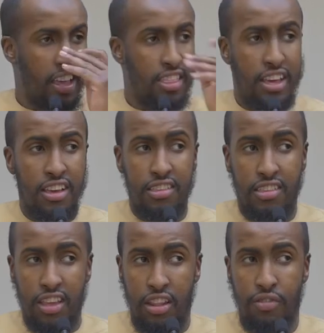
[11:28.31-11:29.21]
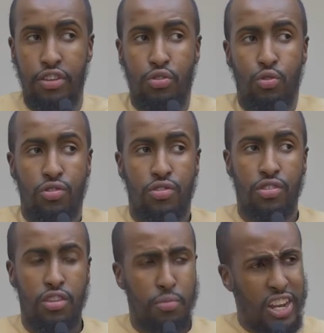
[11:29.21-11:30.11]
These
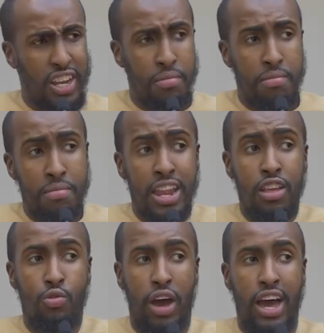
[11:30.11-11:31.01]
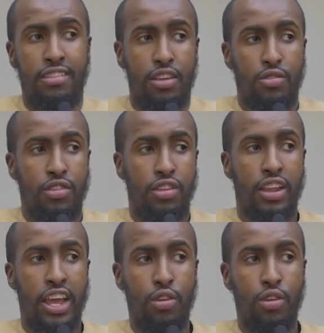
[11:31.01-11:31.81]
individuals, especially many du'ats that you see today,